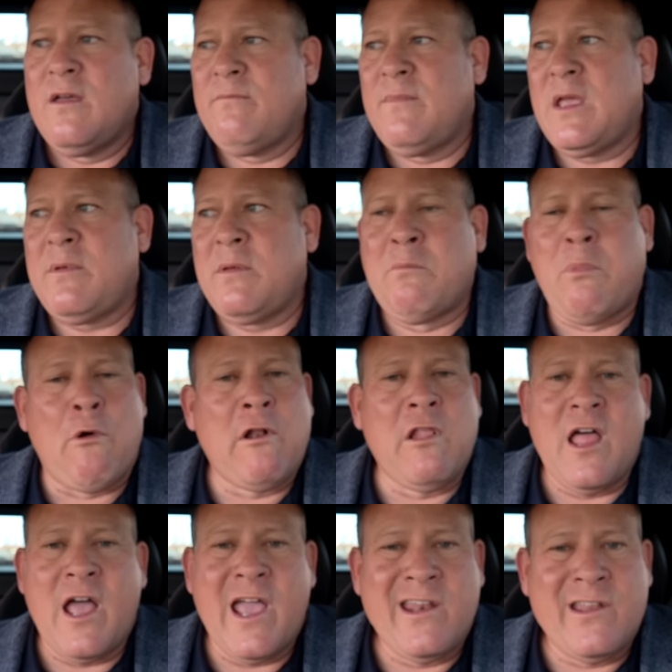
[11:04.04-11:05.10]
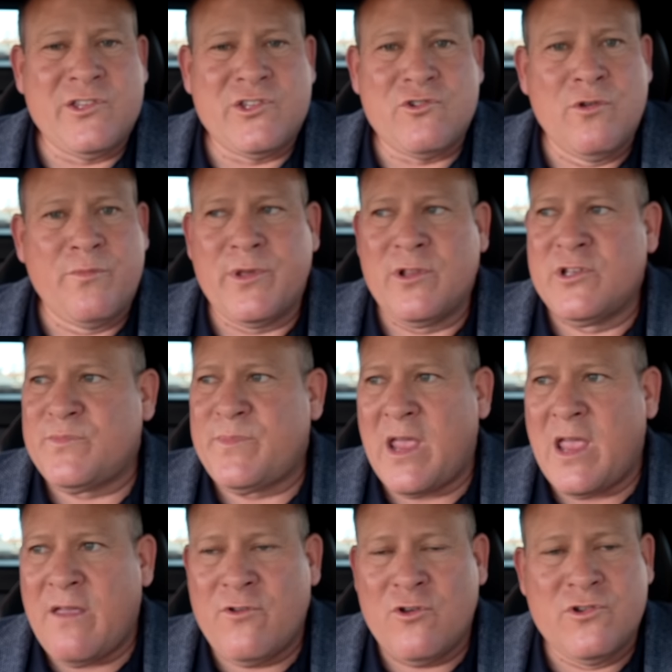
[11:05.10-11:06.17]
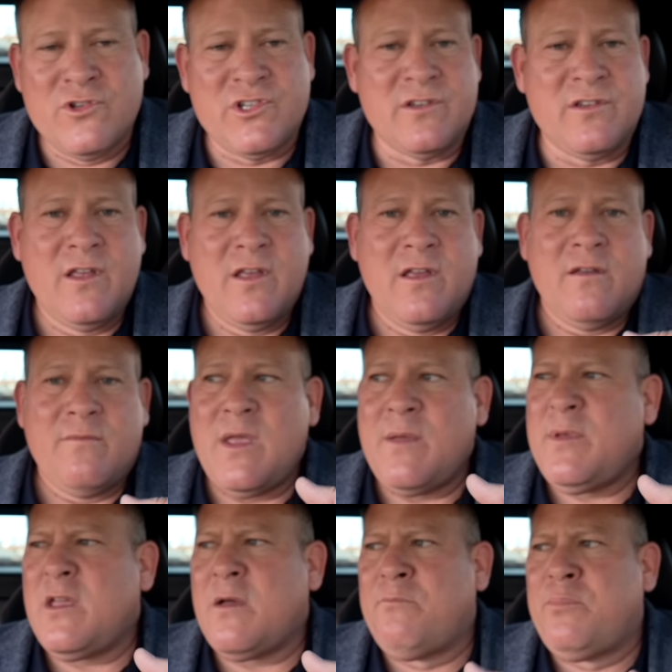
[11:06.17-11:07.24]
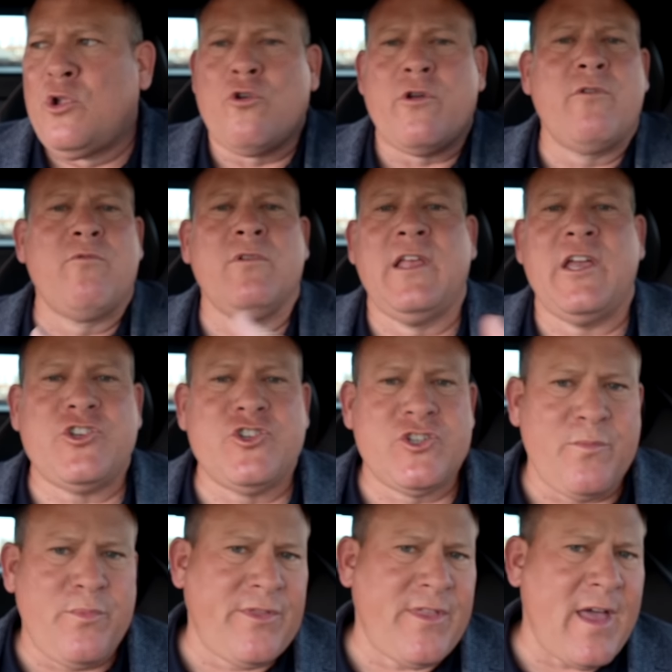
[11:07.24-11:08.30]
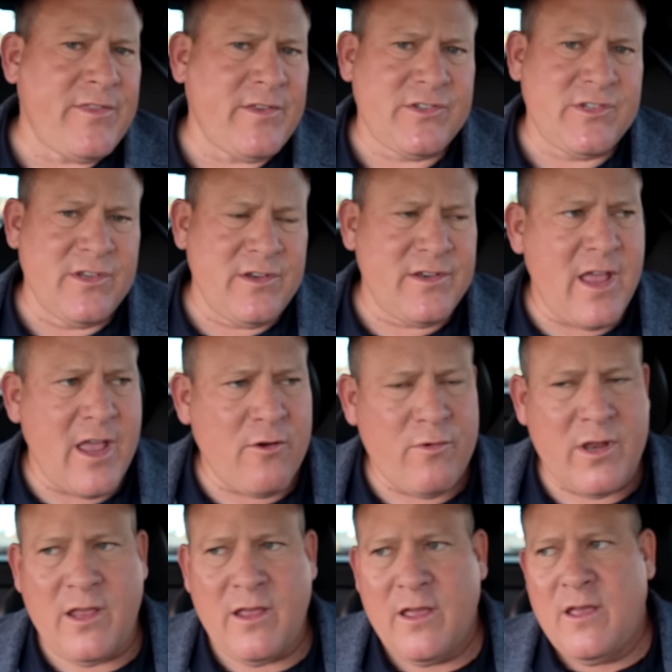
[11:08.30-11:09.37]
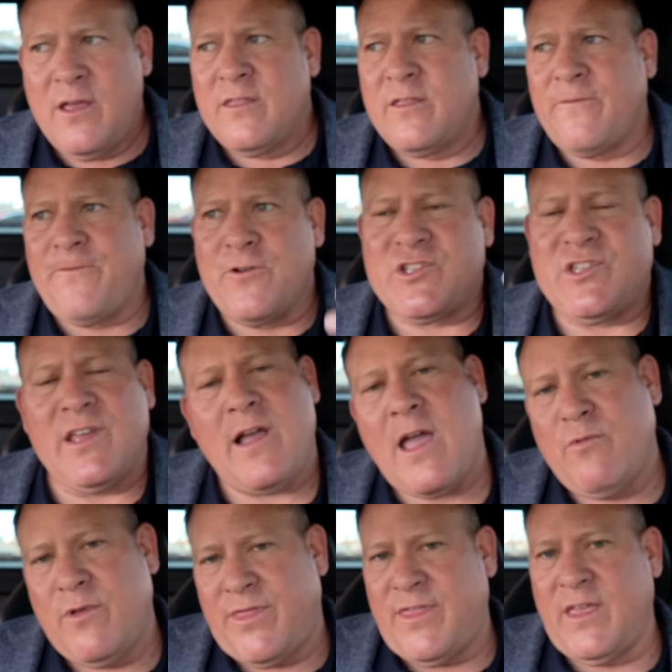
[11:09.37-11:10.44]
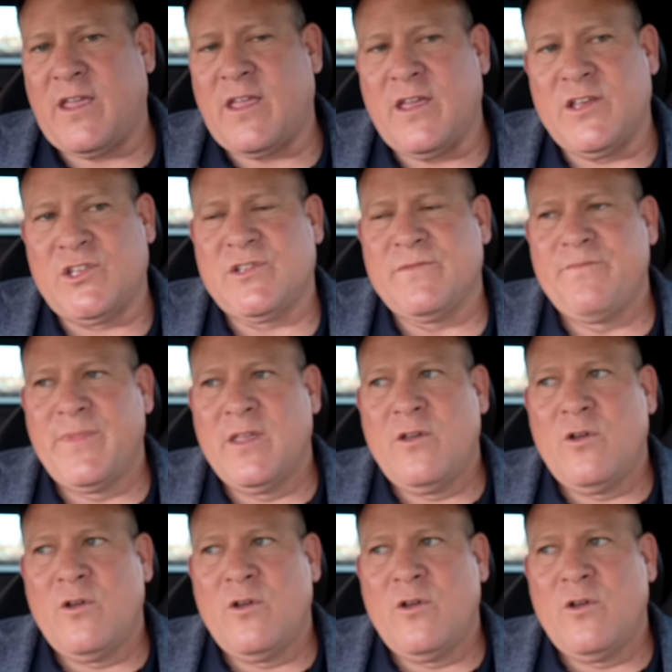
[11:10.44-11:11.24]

maybe borderline unscrupulous behaviors and maybe a blurry relationship with ethics and integrity, the first thing I would think is,